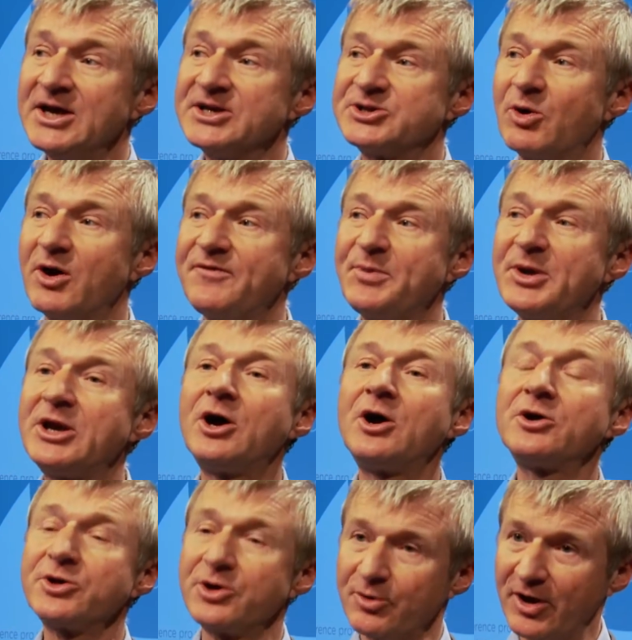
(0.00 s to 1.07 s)
So I've been
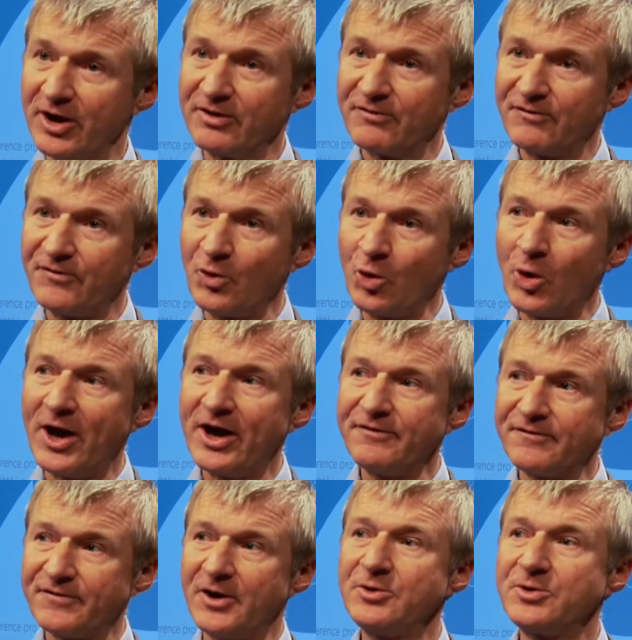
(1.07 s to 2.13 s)
arguing for a
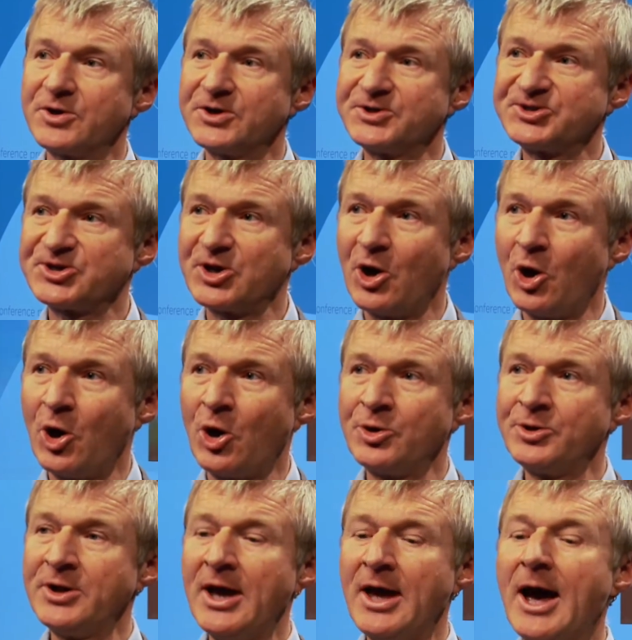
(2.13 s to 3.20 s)
focus
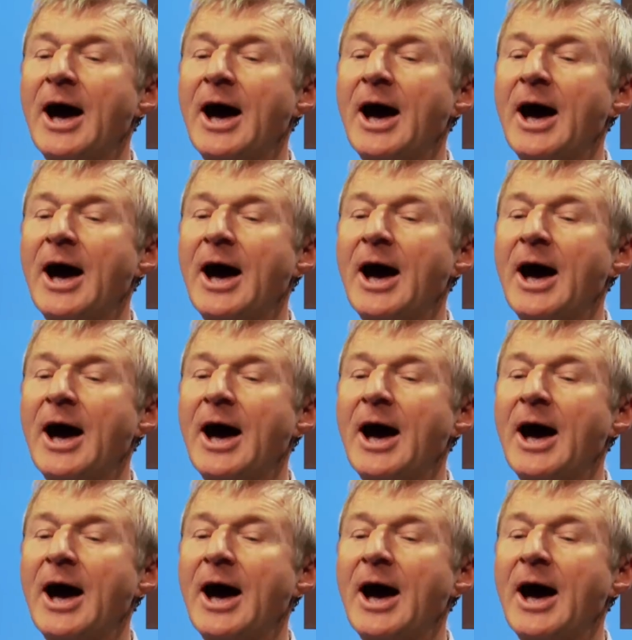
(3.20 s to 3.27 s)
on